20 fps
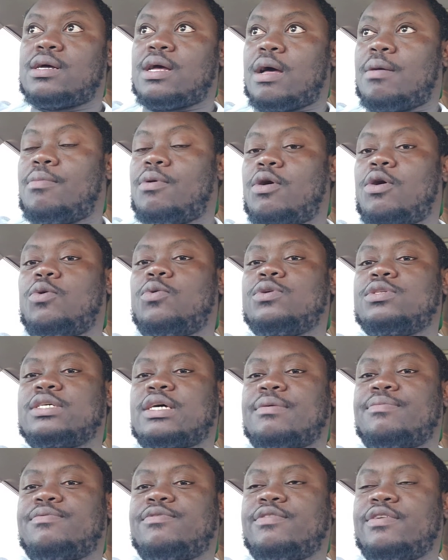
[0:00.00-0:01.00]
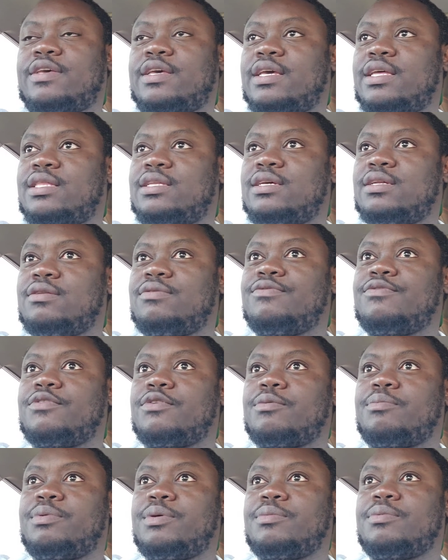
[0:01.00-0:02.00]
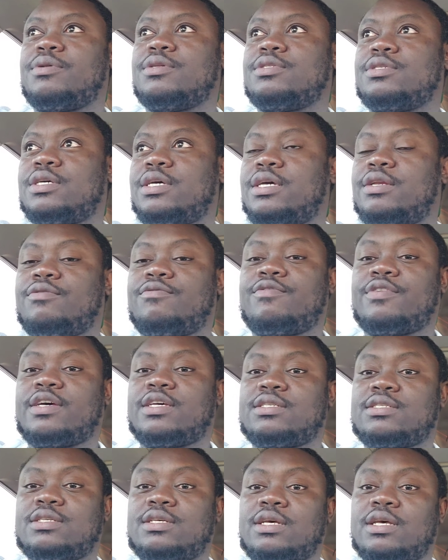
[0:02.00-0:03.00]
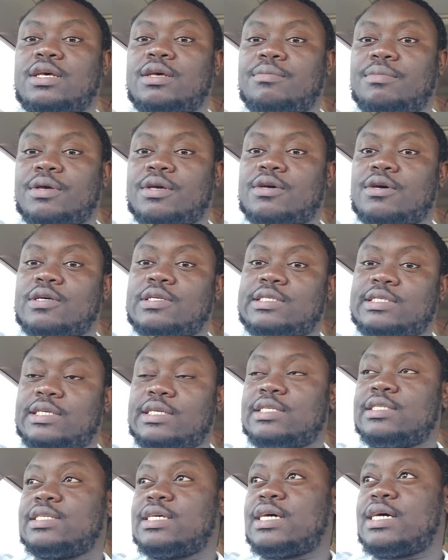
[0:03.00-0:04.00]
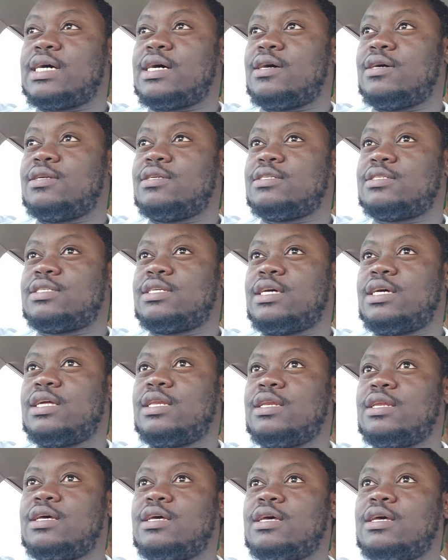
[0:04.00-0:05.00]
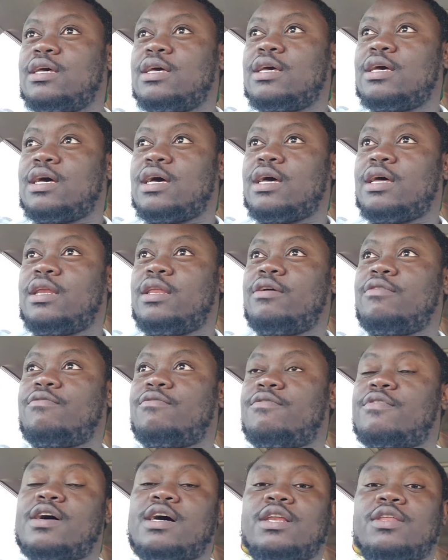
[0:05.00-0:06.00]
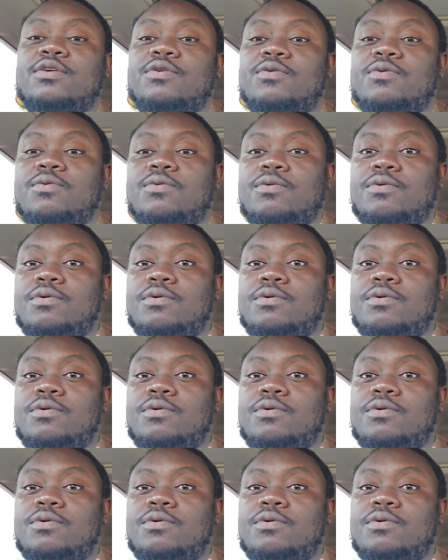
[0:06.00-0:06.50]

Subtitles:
I'm always obligated for people to invest, because since I understand the value